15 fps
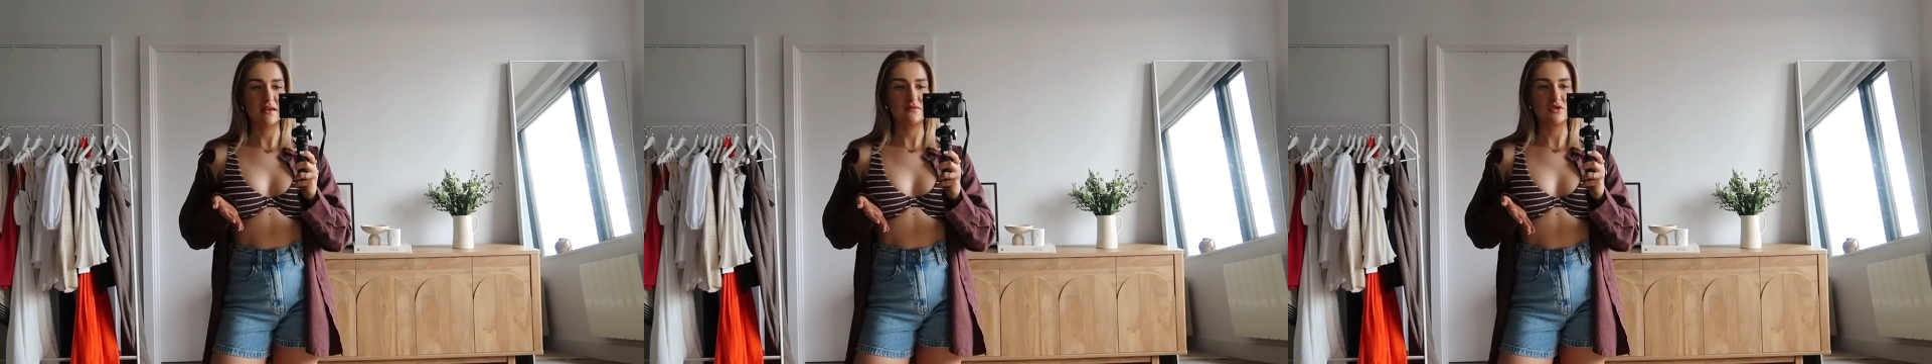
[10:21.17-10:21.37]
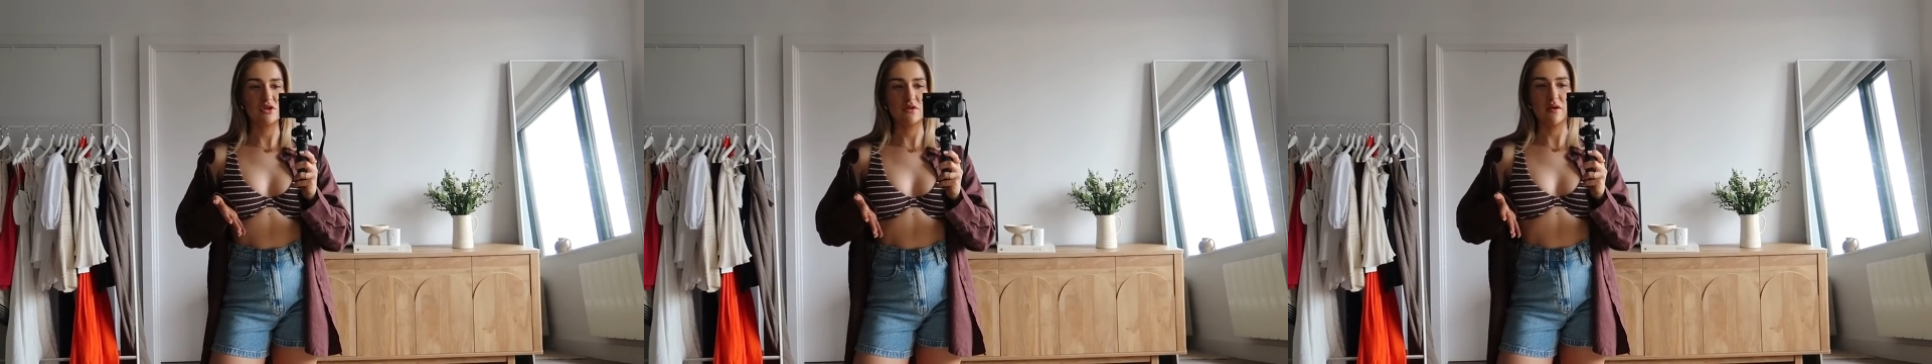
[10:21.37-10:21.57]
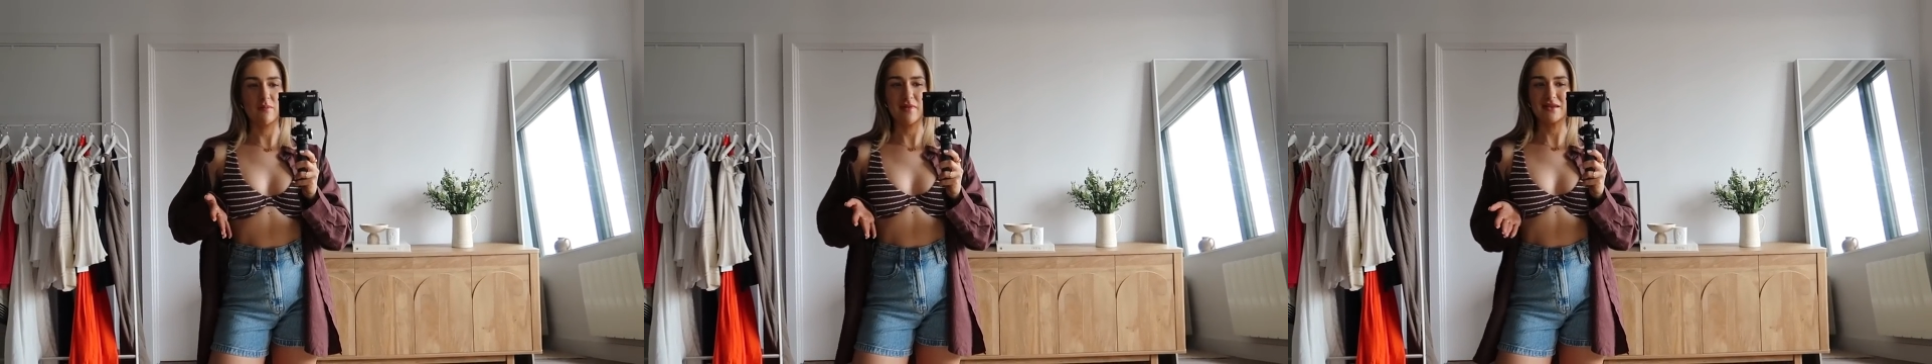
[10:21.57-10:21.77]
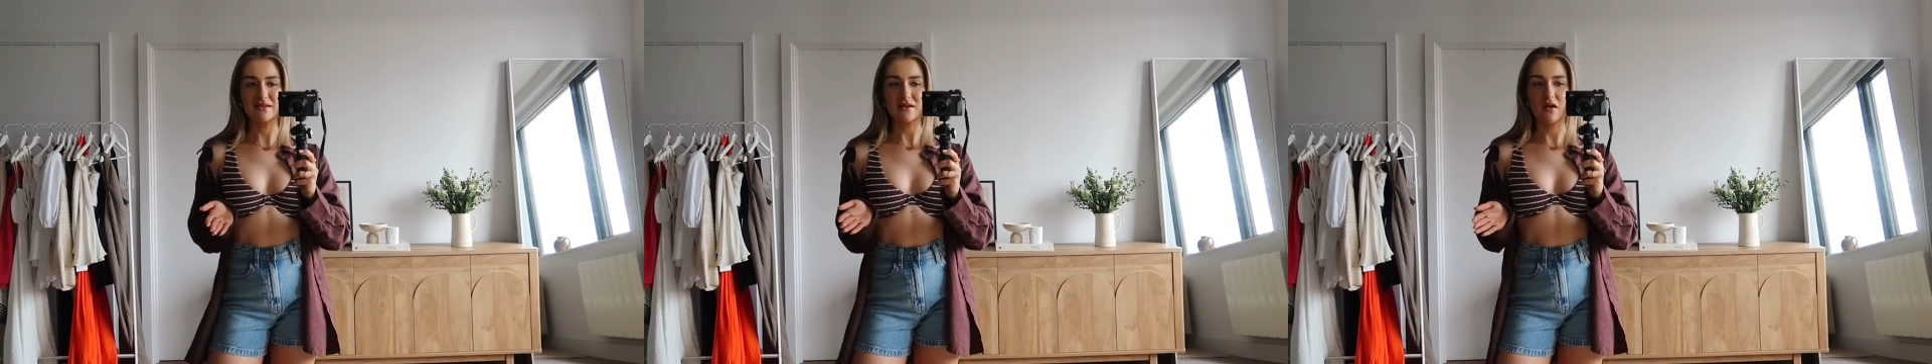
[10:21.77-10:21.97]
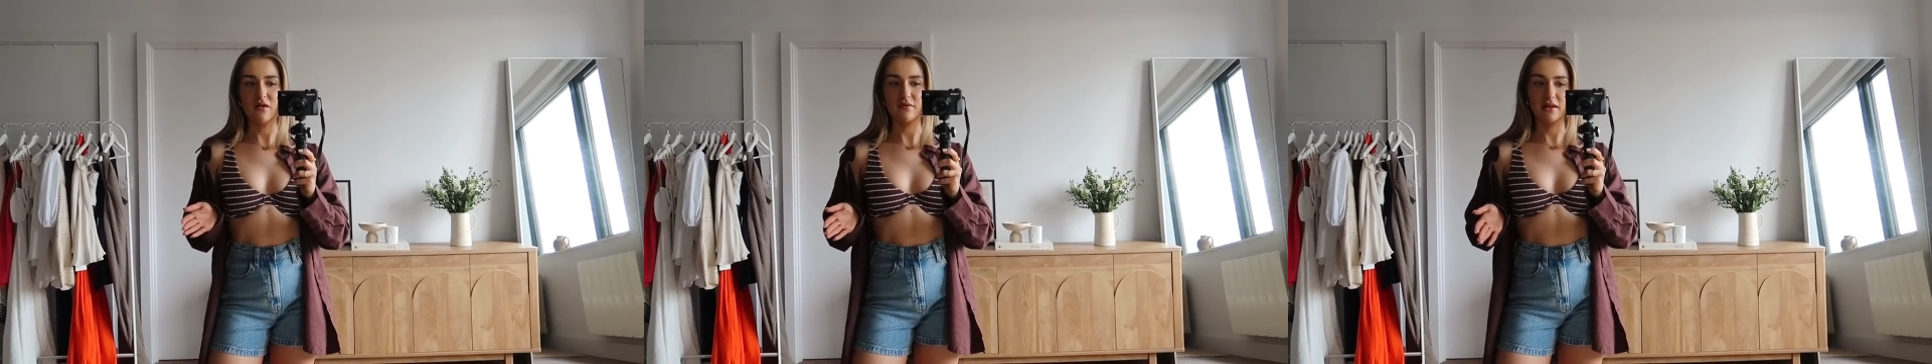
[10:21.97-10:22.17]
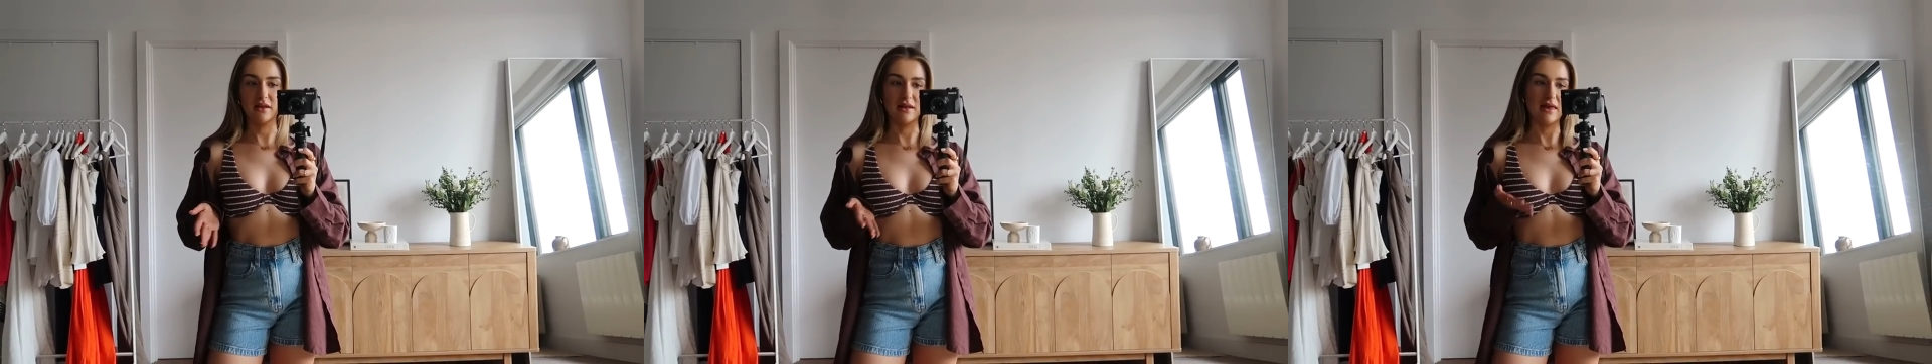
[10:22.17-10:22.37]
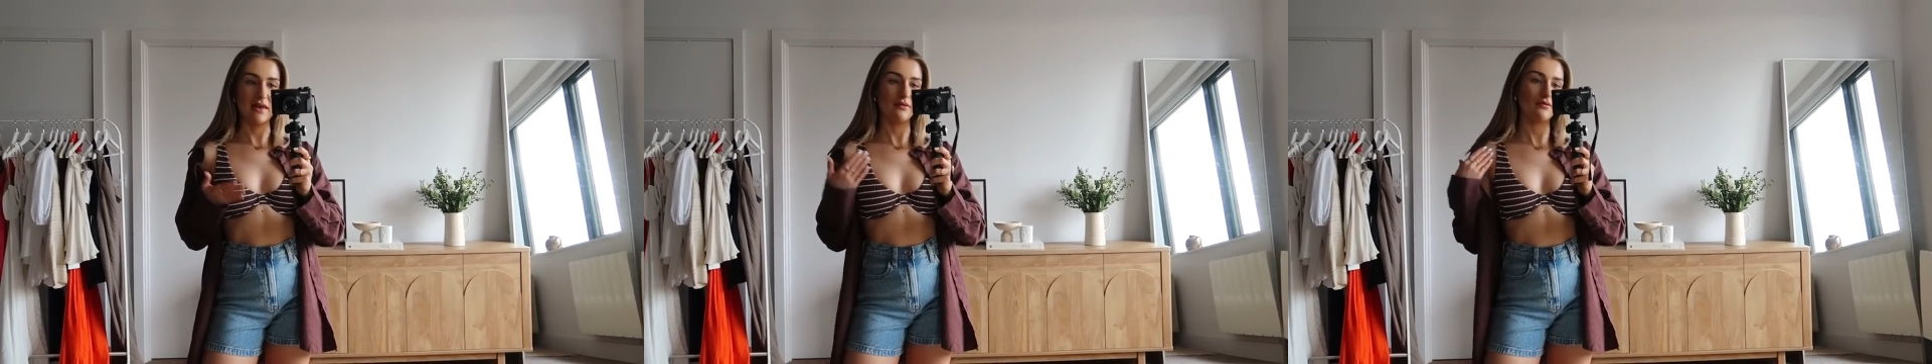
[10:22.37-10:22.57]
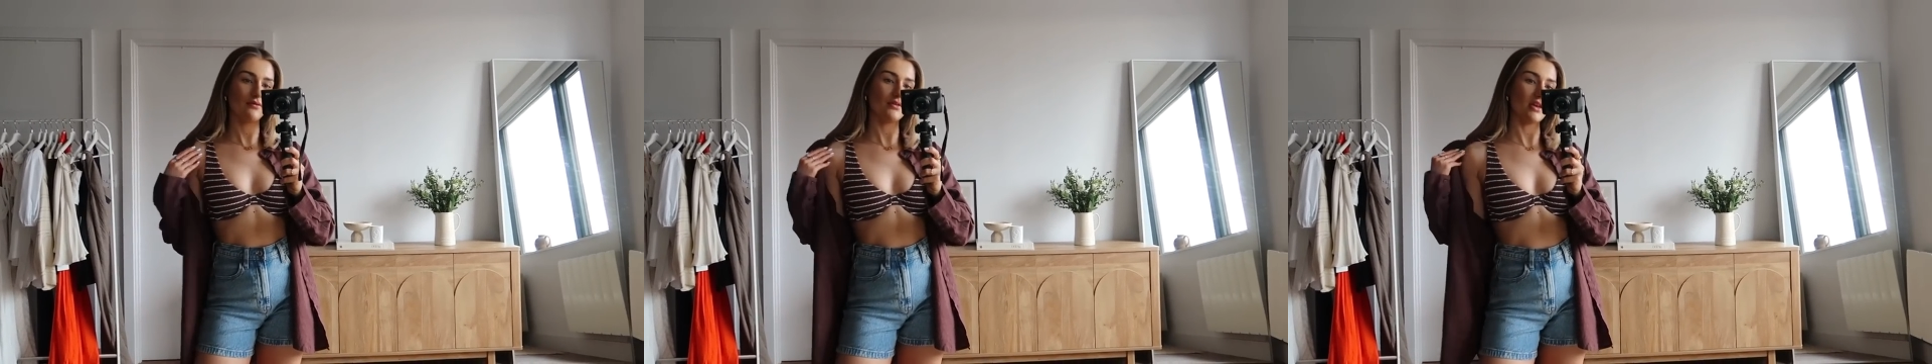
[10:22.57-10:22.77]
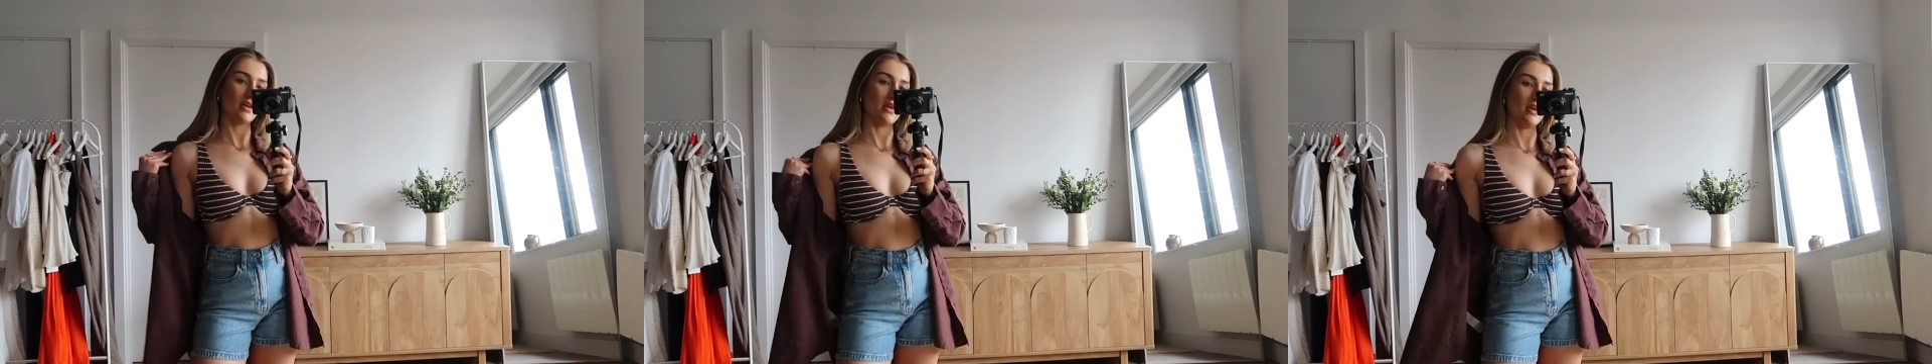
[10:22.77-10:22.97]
gives you a bit of lift